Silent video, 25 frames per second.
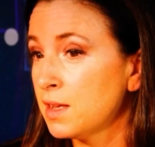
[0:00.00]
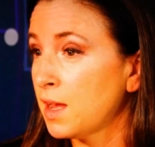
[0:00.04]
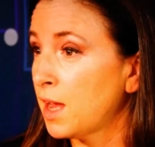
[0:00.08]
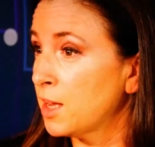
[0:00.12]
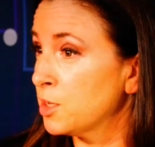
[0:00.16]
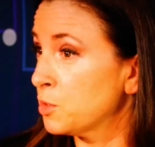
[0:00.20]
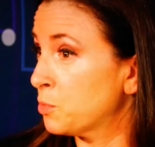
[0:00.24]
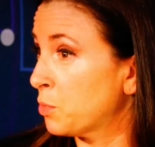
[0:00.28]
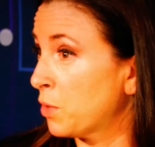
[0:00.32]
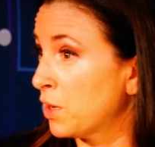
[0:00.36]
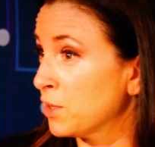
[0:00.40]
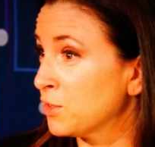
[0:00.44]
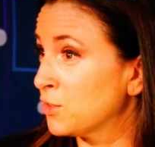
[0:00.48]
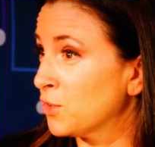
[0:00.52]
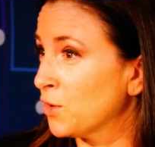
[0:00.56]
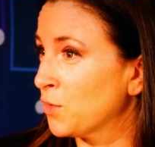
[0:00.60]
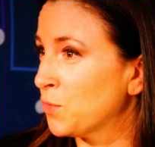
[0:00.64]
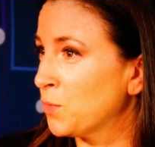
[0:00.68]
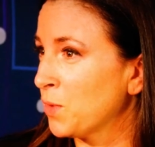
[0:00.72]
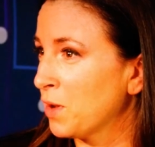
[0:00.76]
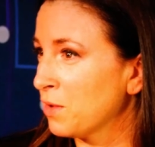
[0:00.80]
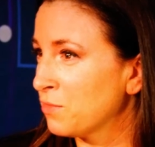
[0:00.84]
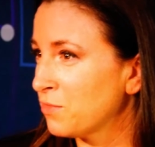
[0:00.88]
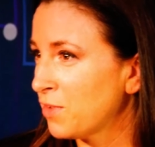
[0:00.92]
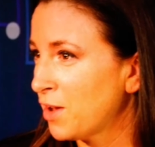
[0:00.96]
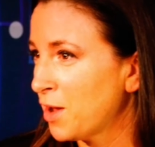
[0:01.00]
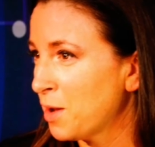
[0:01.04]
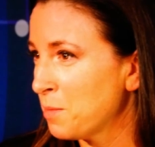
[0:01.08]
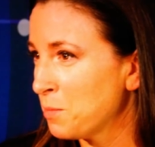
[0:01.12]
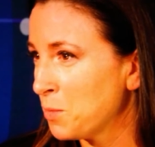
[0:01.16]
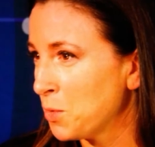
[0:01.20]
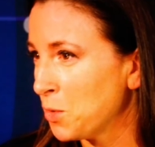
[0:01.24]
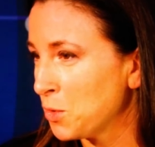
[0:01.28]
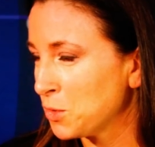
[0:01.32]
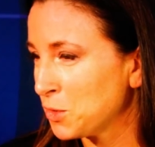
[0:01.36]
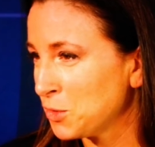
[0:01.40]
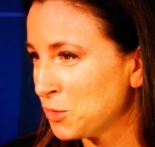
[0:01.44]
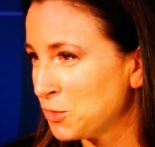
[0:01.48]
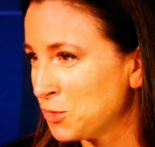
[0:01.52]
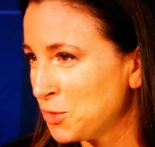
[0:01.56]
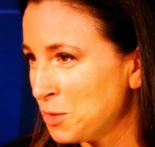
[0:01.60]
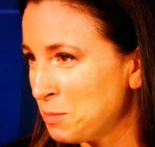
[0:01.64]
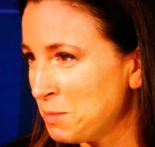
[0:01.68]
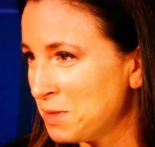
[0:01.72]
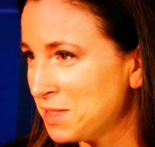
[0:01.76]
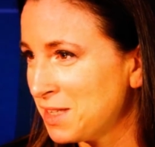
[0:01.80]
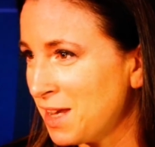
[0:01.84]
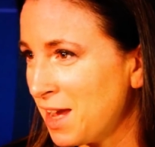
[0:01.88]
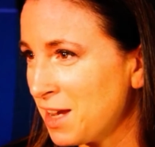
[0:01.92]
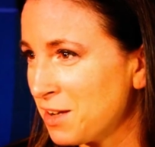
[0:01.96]
enterprise software firm or
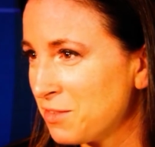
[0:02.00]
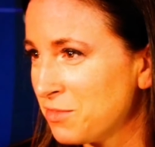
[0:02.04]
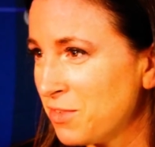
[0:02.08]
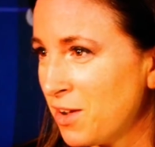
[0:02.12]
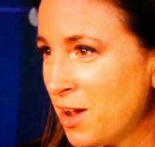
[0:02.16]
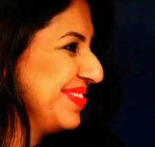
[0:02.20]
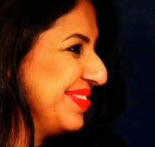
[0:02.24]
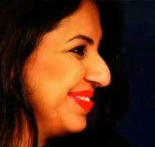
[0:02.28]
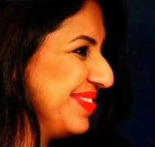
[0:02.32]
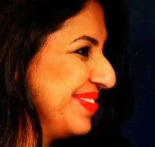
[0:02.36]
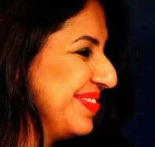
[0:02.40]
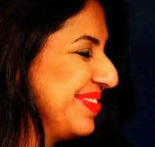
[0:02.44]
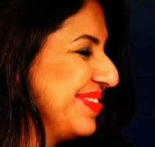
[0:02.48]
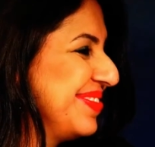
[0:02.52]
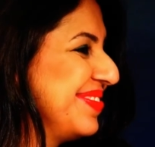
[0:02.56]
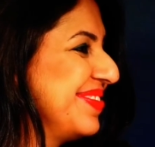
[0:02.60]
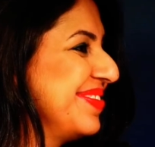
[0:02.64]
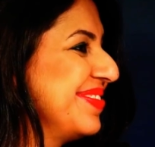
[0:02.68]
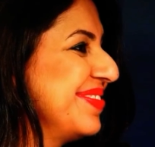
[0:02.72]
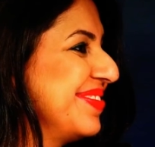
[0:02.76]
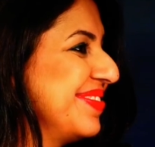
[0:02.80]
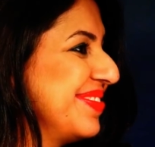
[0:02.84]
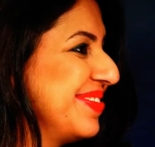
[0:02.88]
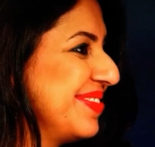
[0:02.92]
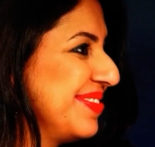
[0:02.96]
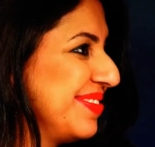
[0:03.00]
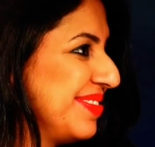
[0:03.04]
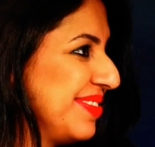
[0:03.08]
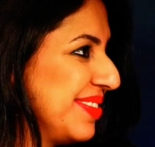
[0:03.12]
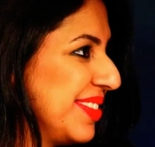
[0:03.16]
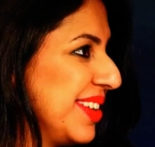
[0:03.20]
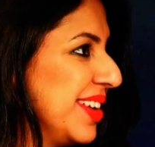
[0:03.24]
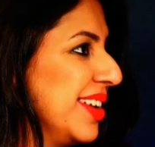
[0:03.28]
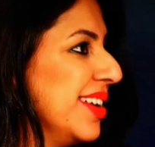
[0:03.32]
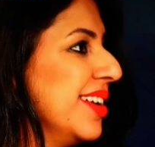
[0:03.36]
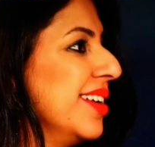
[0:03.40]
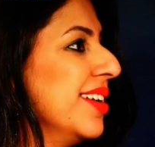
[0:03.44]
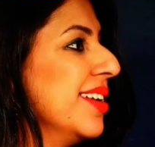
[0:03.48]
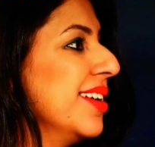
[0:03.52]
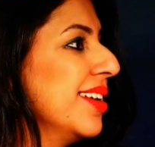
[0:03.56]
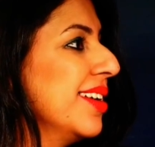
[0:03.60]
consumer tech firm, those are skills they need to